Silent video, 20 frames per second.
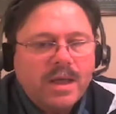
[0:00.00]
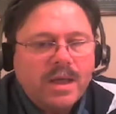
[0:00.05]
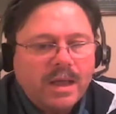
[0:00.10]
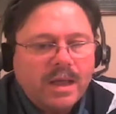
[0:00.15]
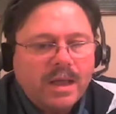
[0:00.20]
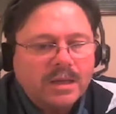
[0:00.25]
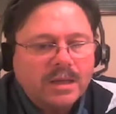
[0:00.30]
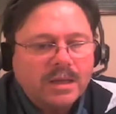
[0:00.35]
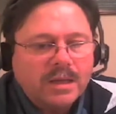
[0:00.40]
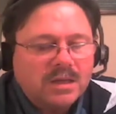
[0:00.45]

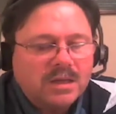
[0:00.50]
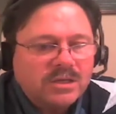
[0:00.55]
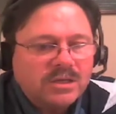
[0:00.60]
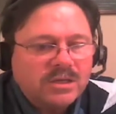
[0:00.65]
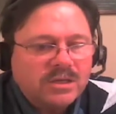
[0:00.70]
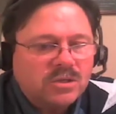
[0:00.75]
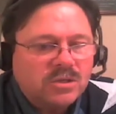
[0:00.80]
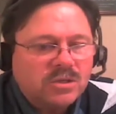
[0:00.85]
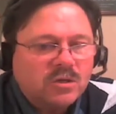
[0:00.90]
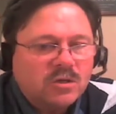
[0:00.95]

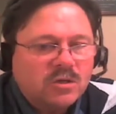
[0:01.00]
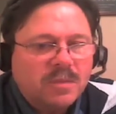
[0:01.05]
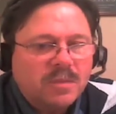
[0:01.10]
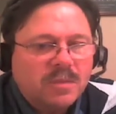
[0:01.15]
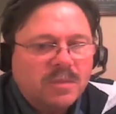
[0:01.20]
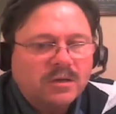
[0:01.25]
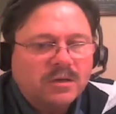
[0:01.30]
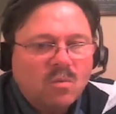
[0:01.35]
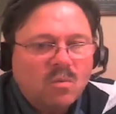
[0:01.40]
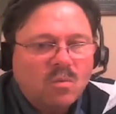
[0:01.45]
insulation starts
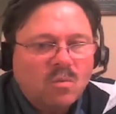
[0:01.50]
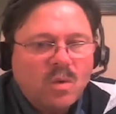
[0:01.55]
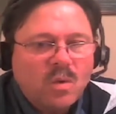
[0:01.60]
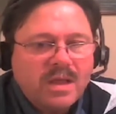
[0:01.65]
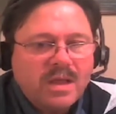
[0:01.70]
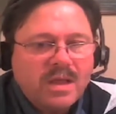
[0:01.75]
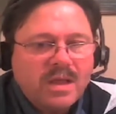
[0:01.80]
melting away,